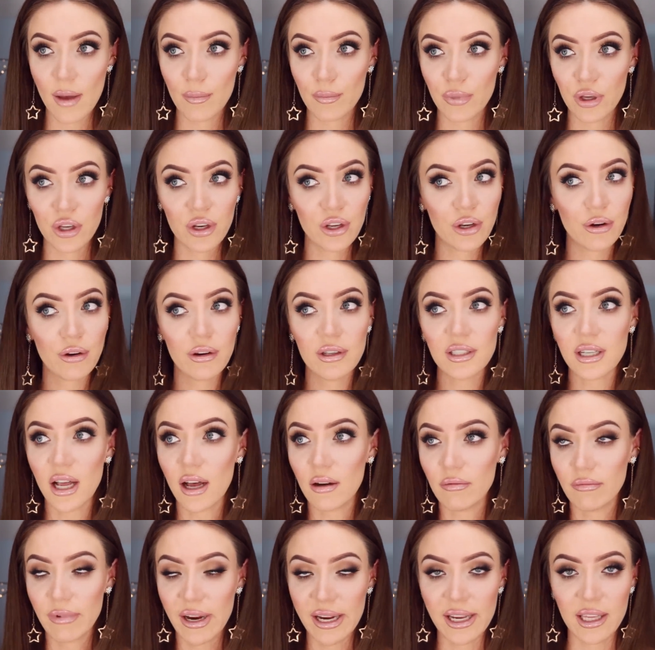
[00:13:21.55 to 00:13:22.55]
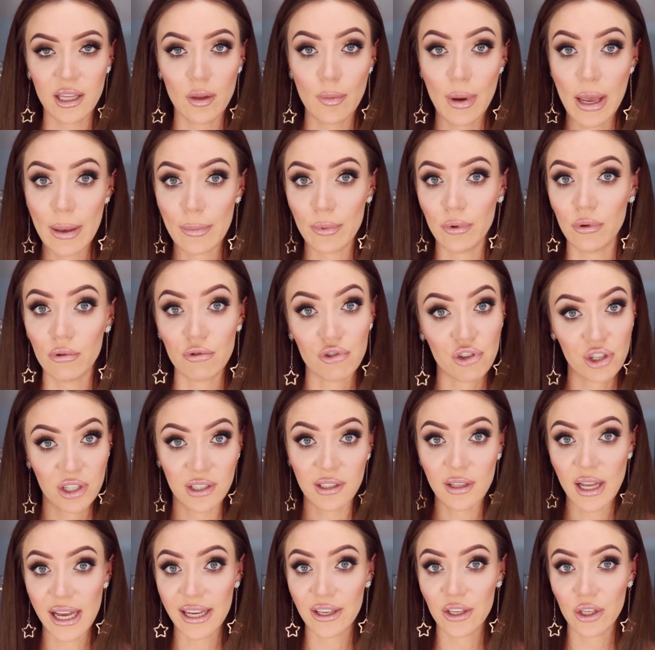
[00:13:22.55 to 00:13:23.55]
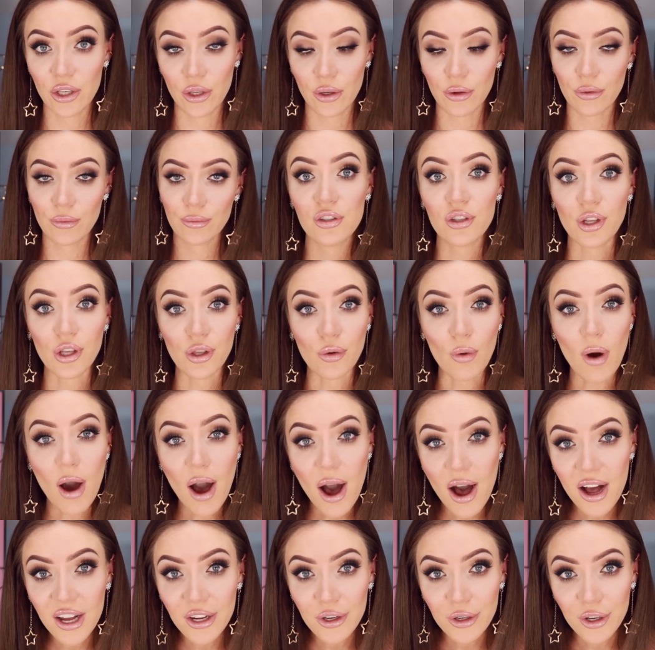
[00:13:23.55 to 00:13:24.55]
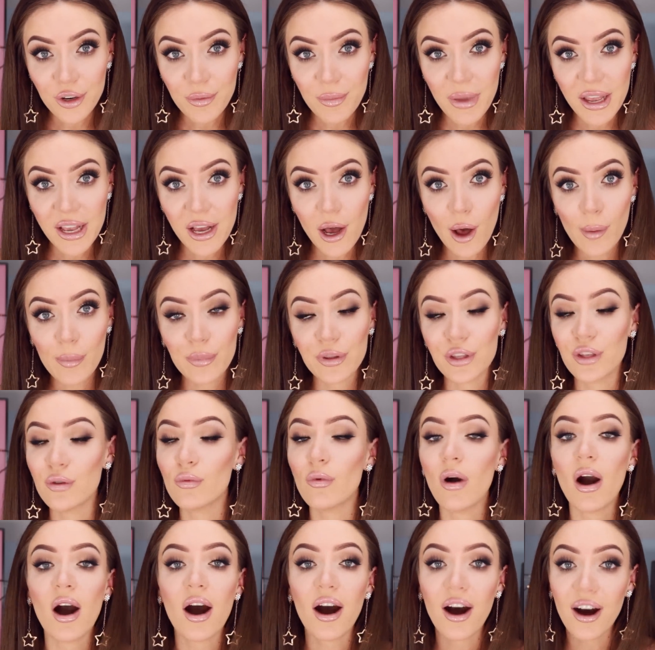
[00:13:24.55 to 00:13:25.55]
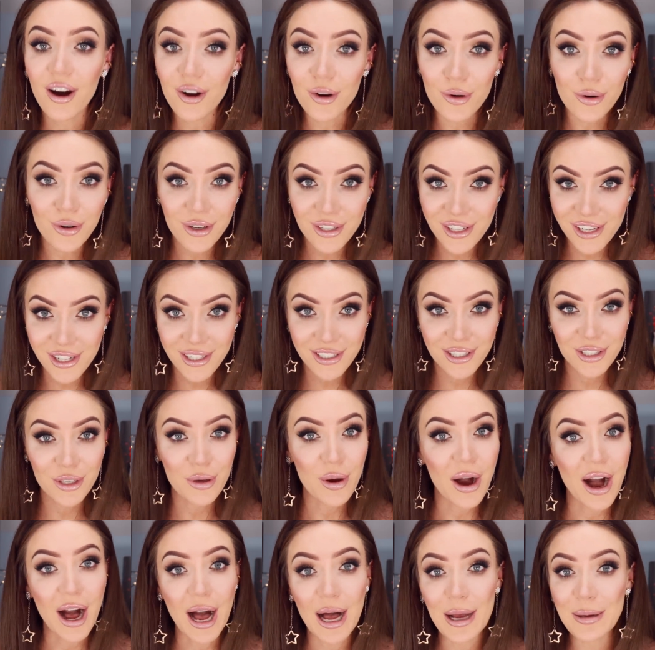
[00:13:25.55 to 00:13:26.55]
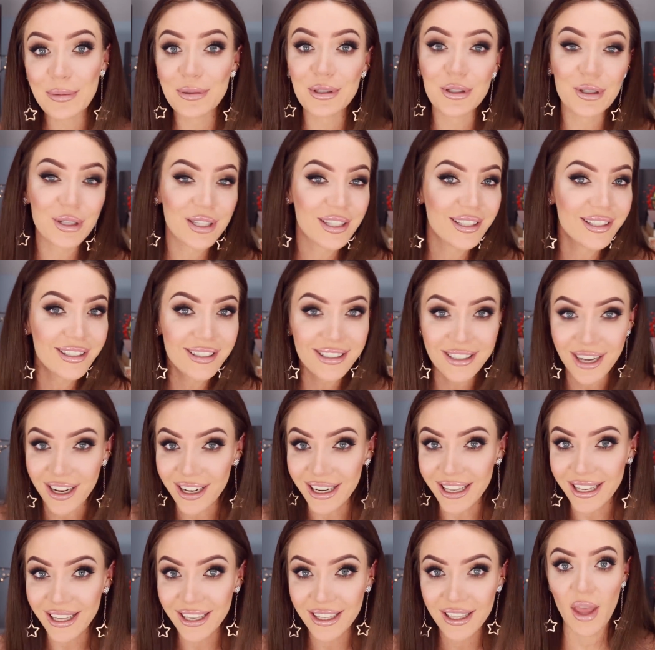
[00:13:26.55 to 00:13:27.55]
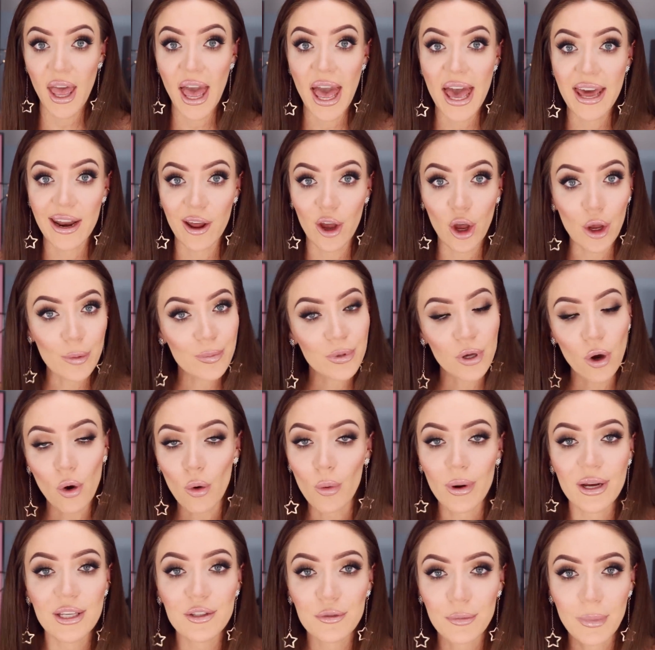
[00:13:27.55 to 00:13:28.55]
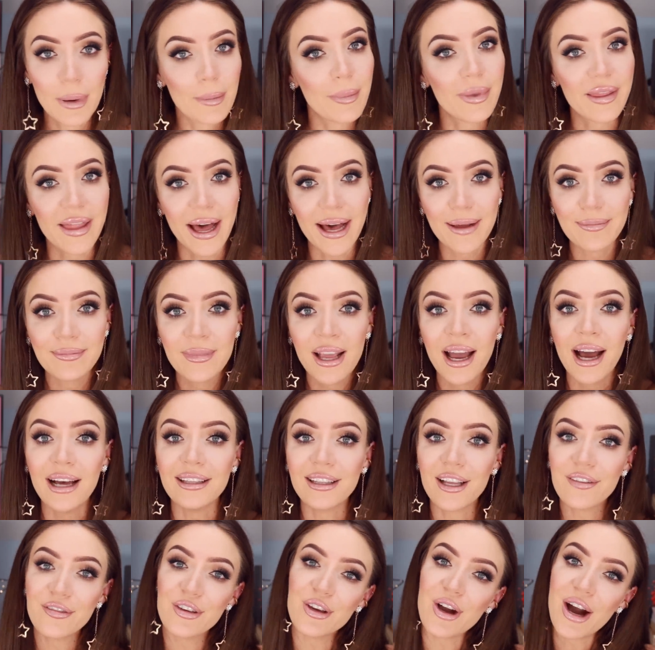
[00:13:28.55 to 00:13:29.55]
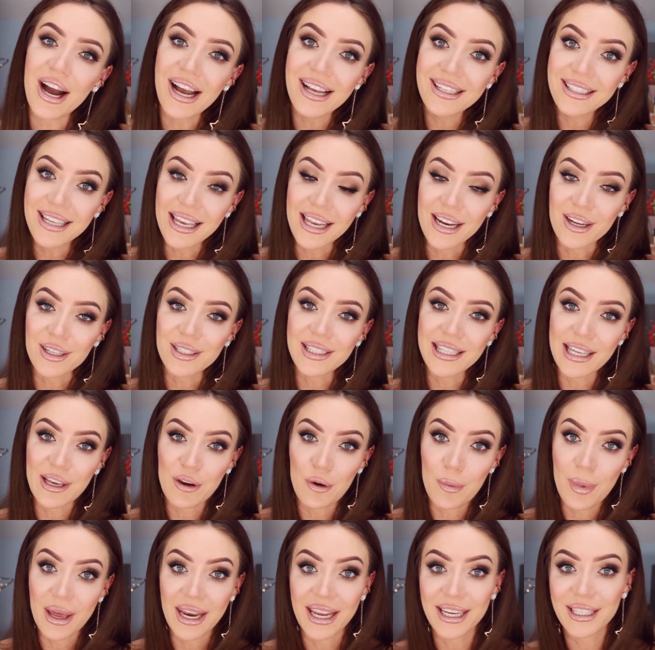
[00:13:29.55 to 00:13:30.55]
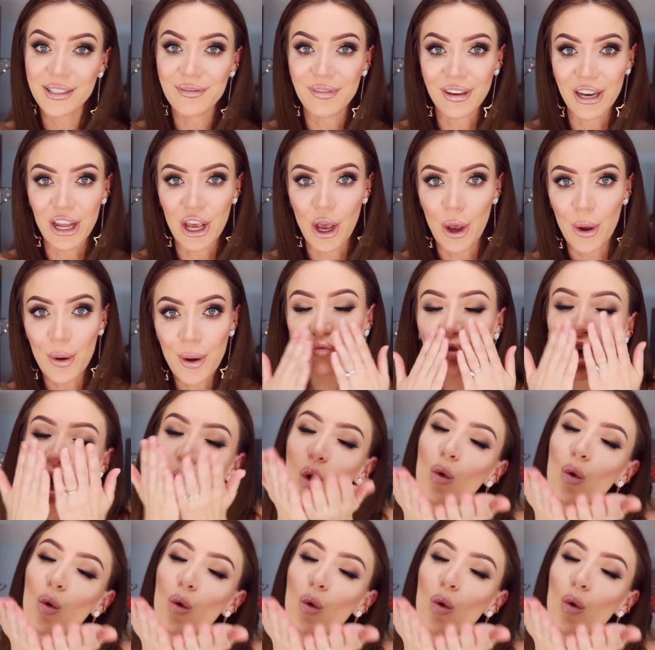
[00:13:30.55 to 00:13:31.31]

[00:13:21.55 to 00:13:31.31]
Beauty gurus are regular people just like you. So you are good at makeup, you are gorgeous, you are absolutely stunning, and I hope you always remember that. I love you guys, and I'll see you in my next video.